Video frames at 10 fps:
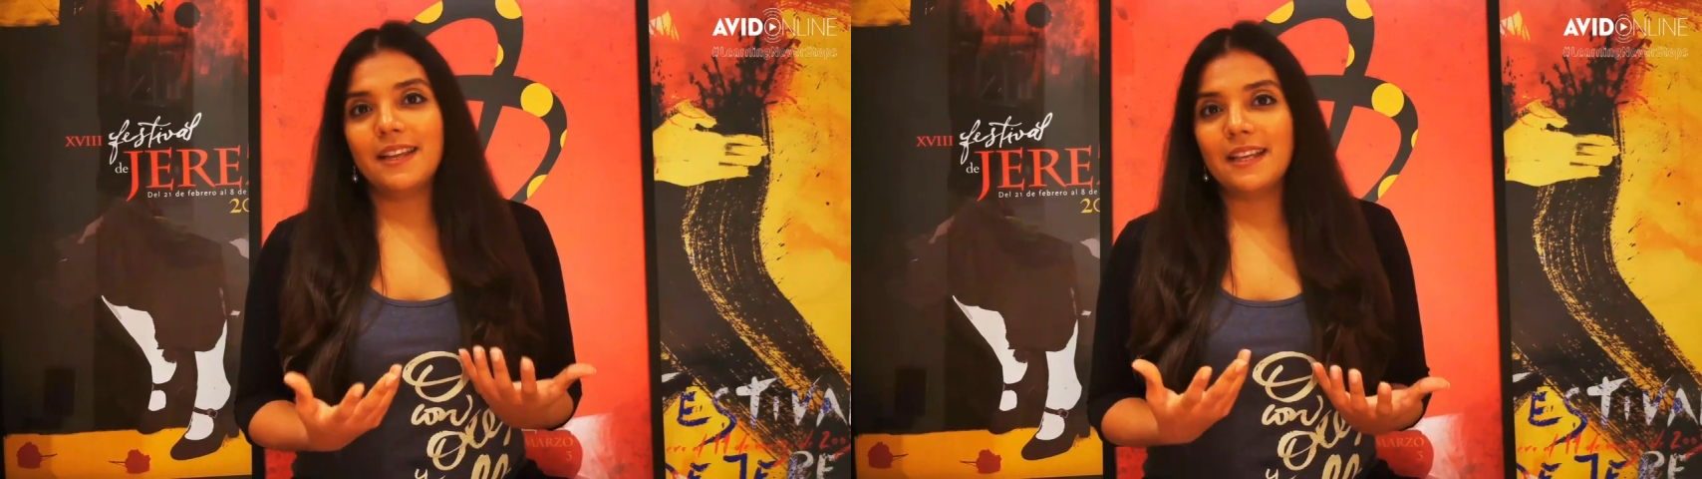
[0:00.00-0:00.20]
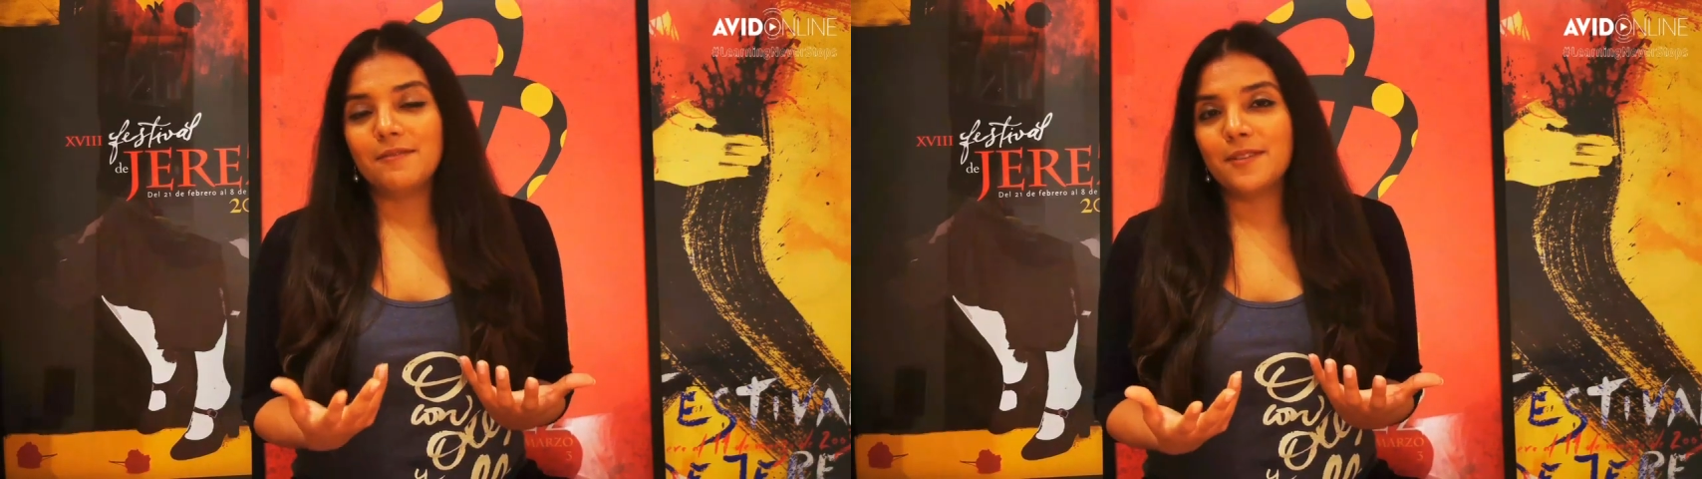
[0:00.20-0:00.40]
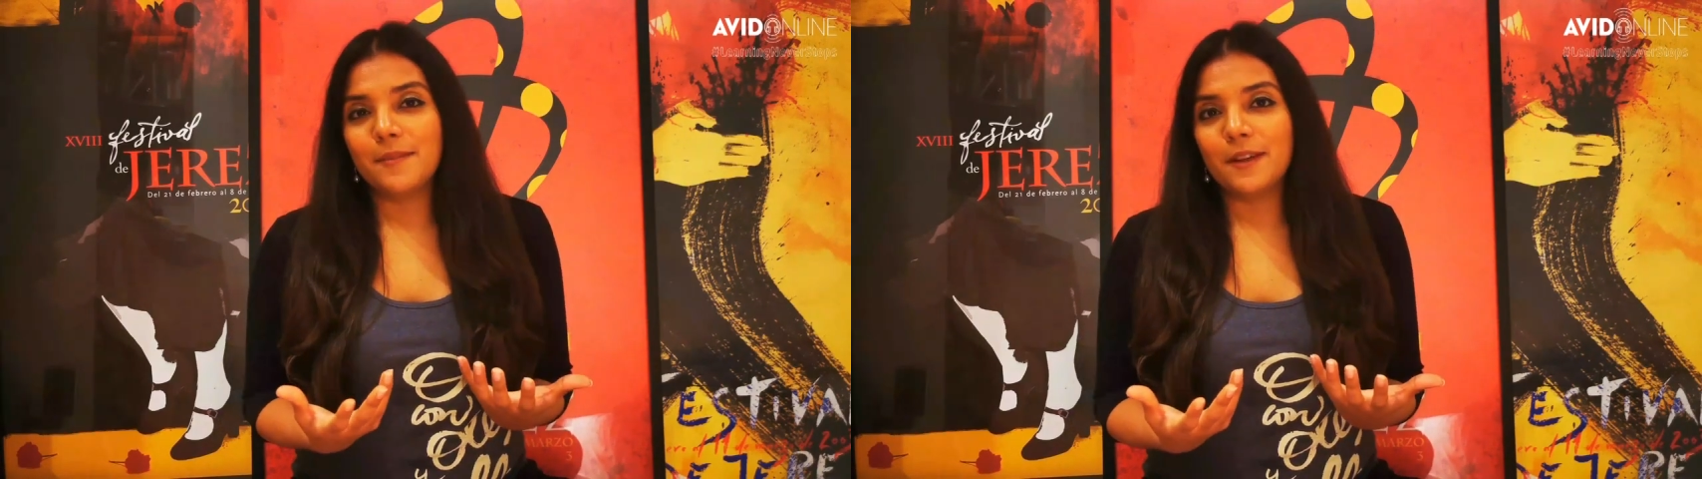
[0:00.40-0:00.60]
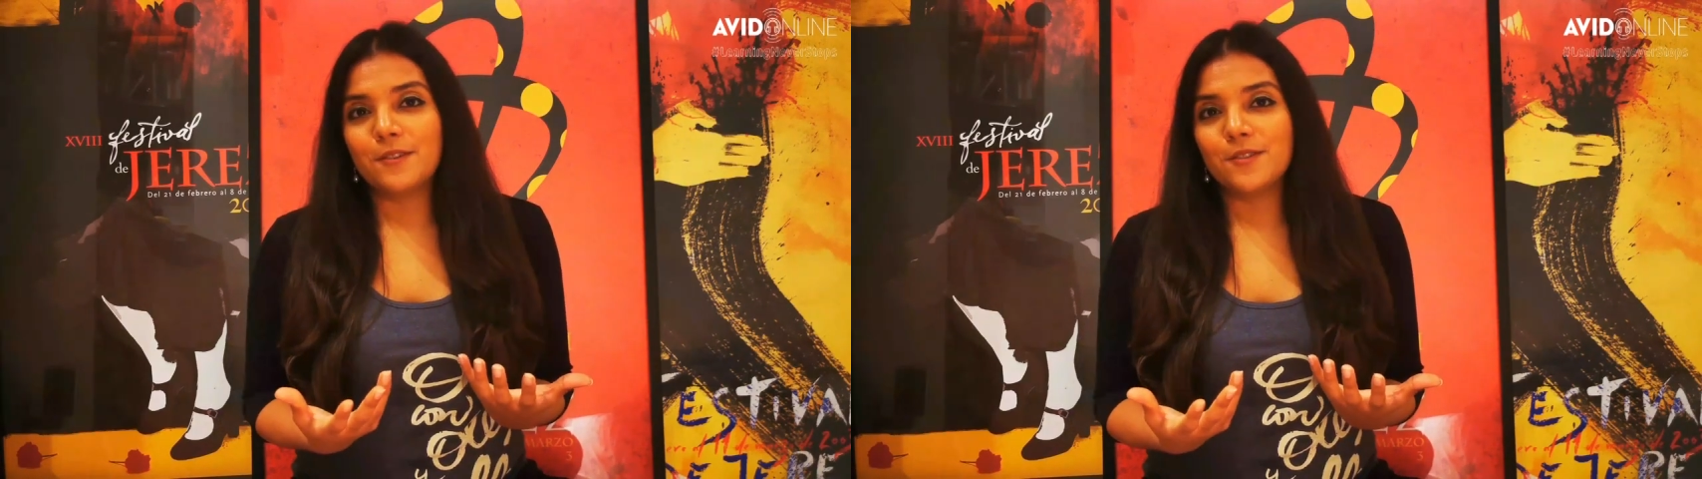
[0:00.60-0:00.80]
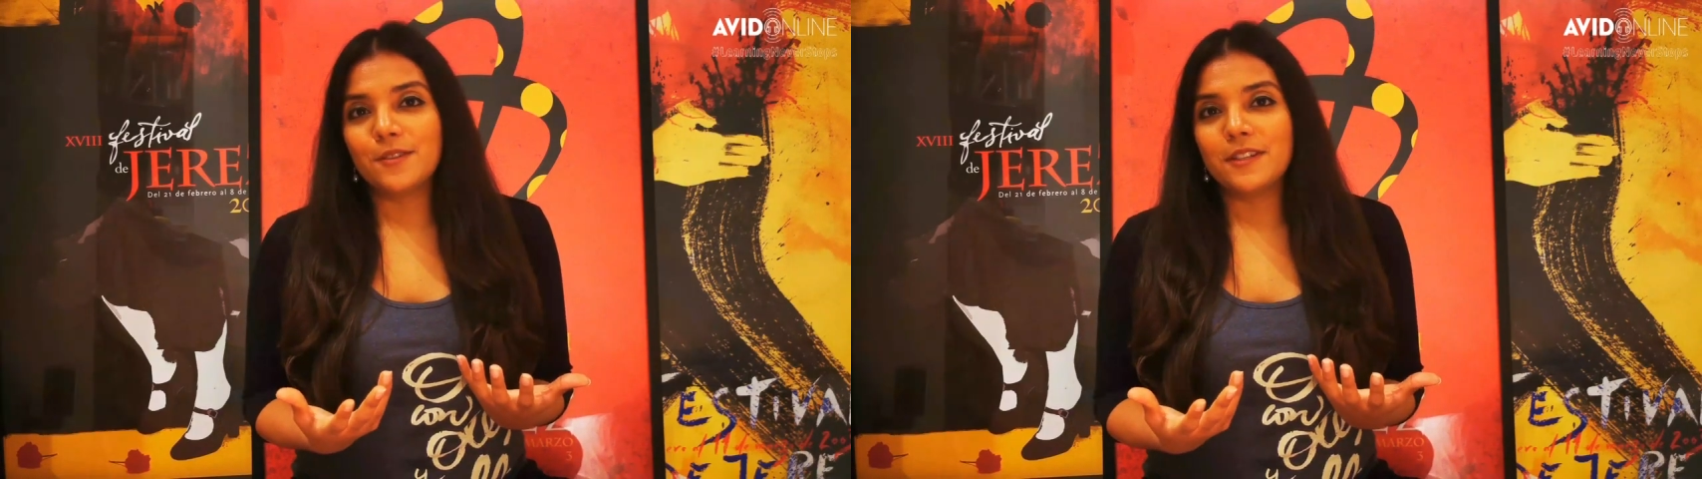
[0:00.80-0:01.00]
in
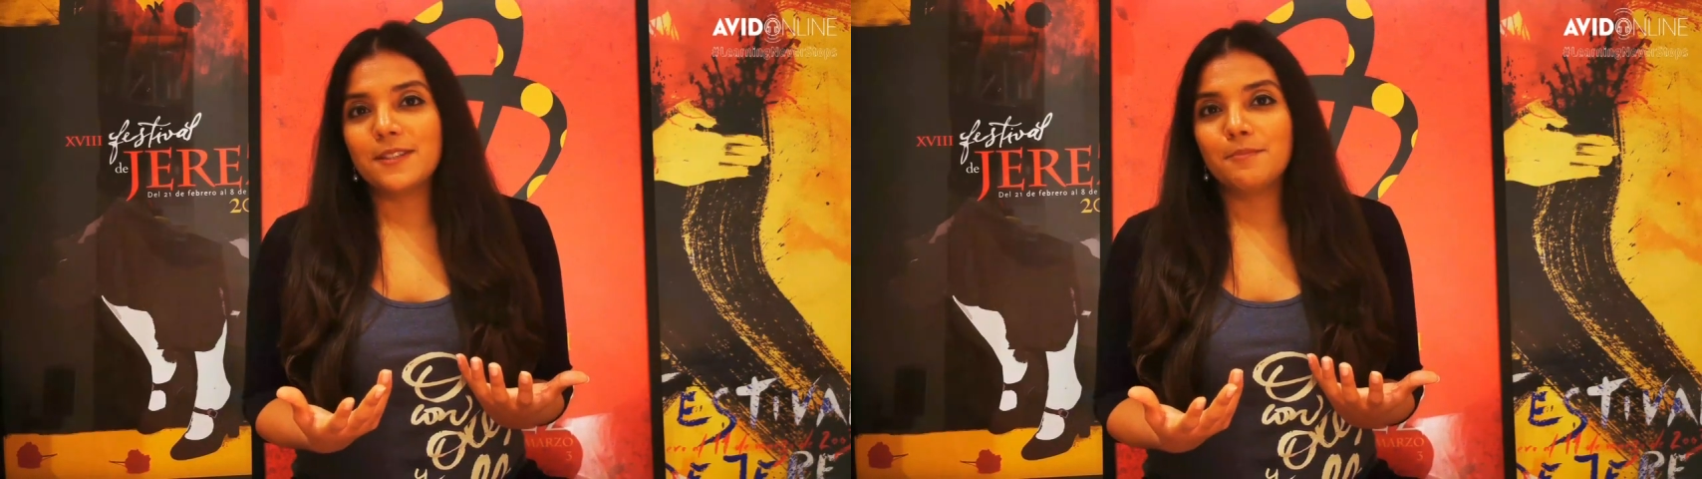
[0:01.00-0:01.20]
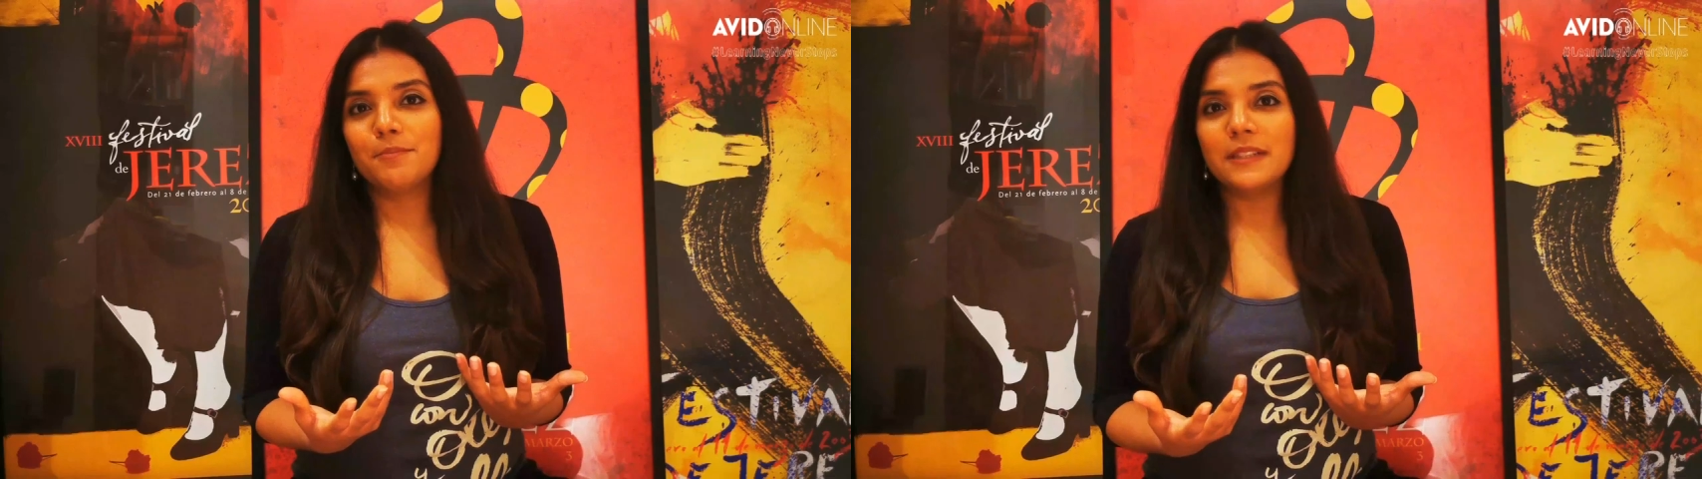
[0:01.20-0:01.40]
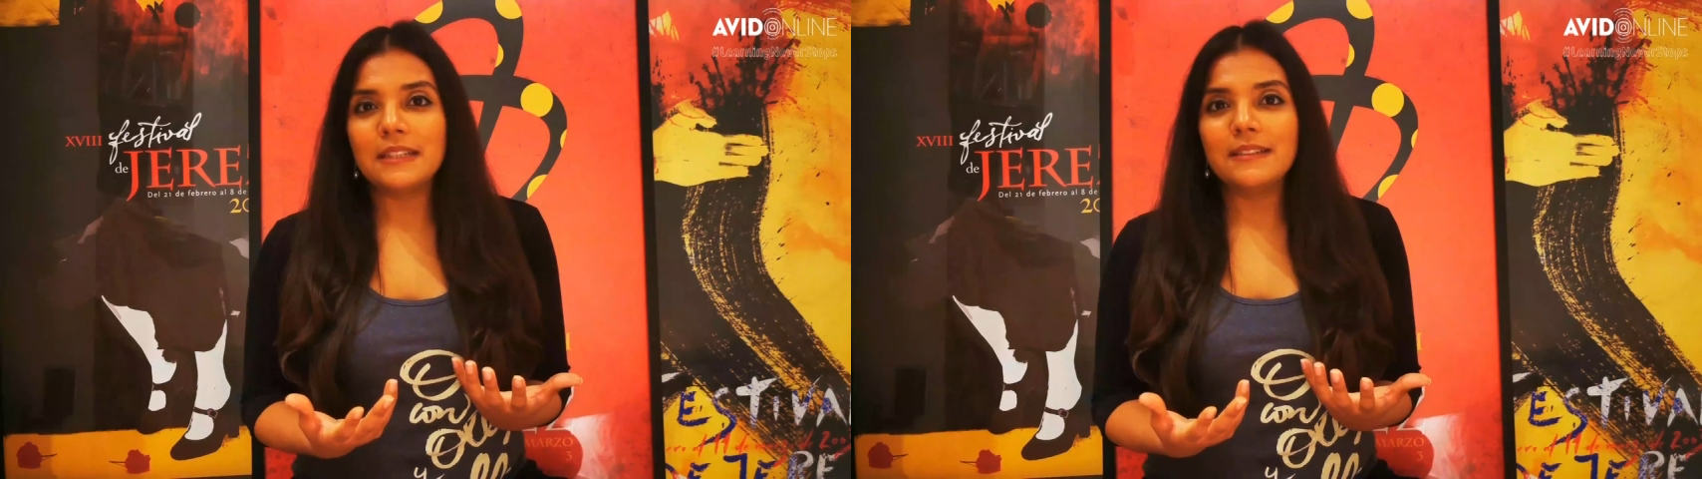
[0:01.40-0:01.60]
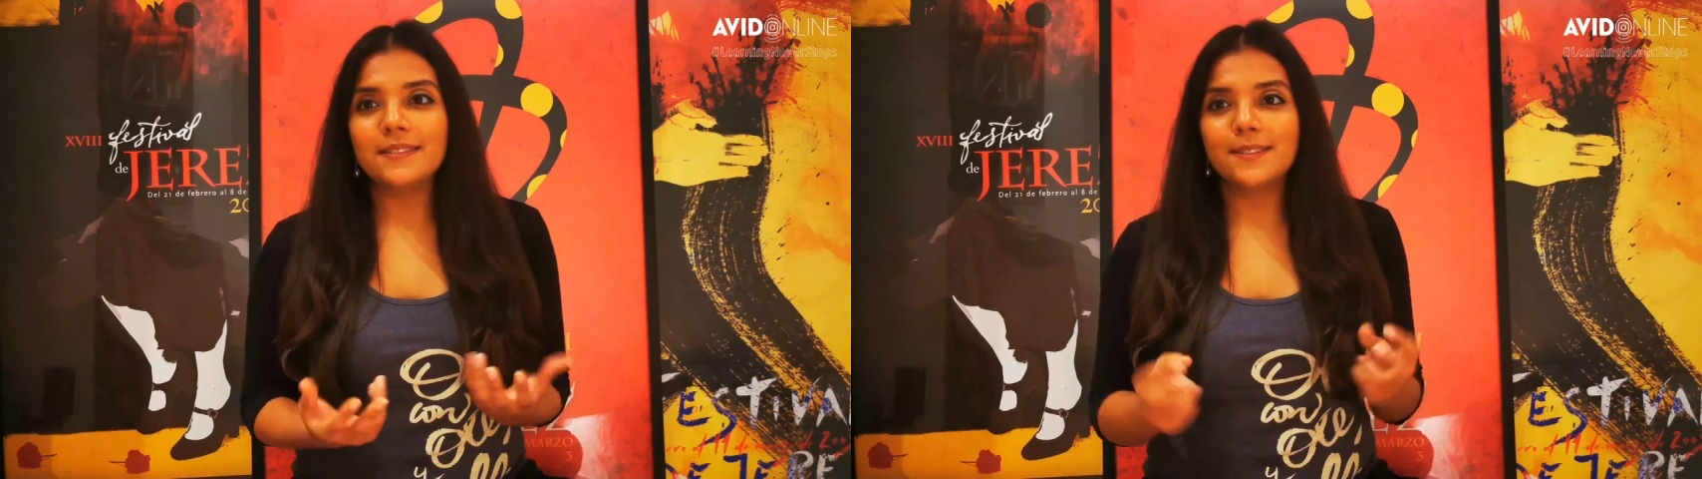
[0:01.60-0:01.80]
flamenco, so it's a pretty